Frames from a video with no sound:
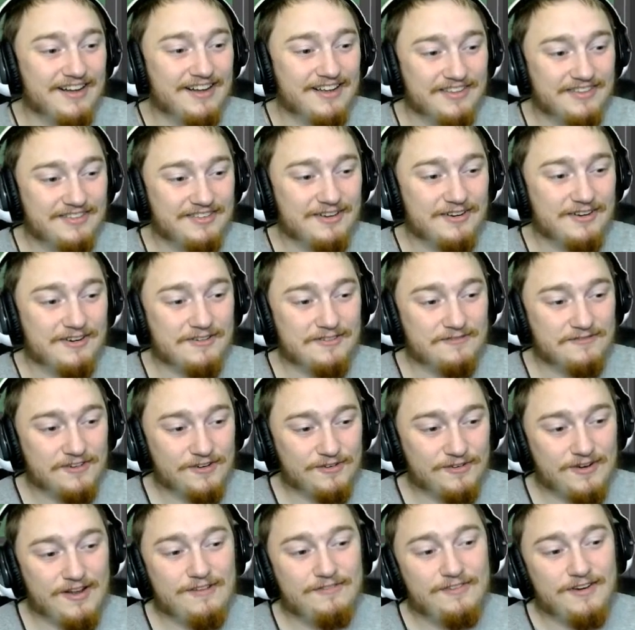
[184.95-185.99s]
So for
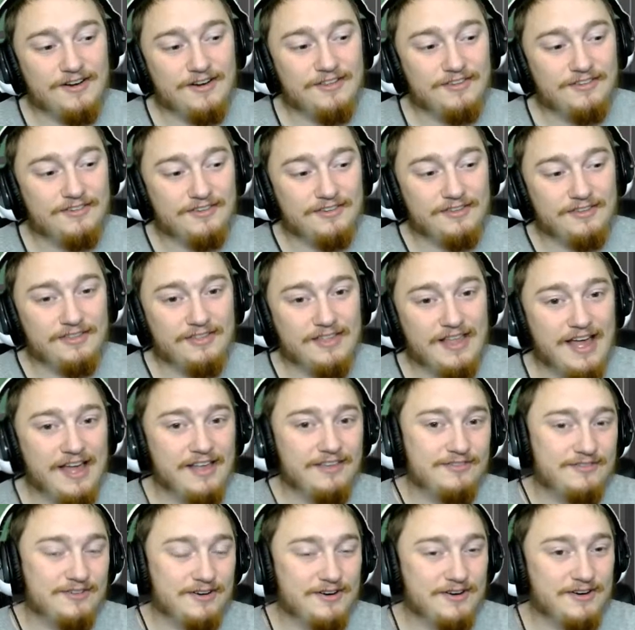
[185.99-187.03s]
reference,
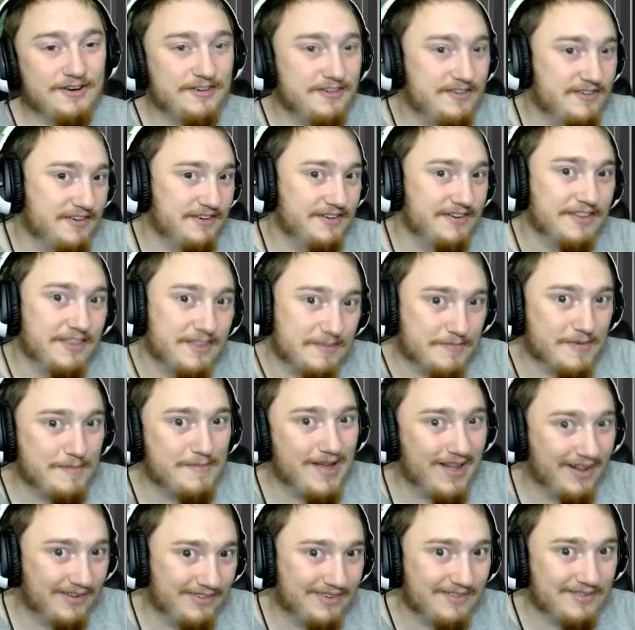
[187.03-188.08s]
last recursion, my
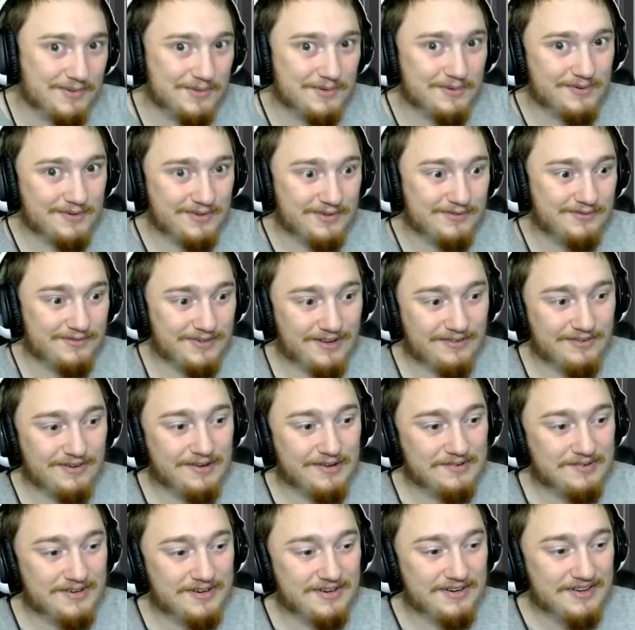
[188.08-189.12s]
max level was
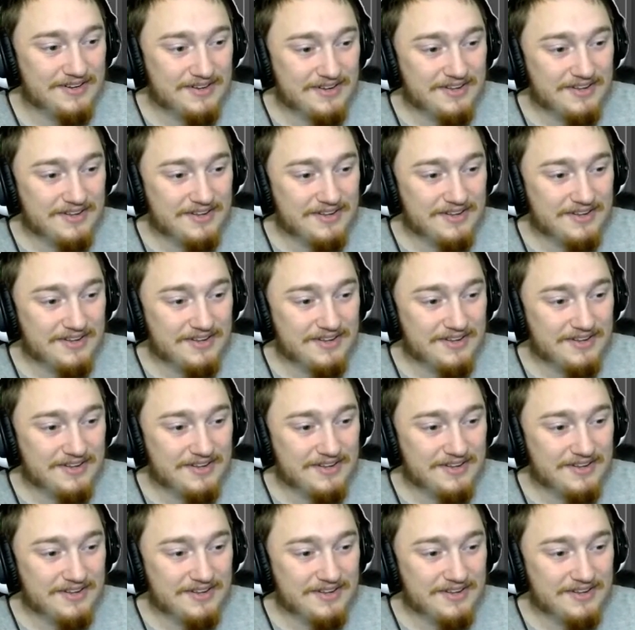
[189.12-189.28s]
500.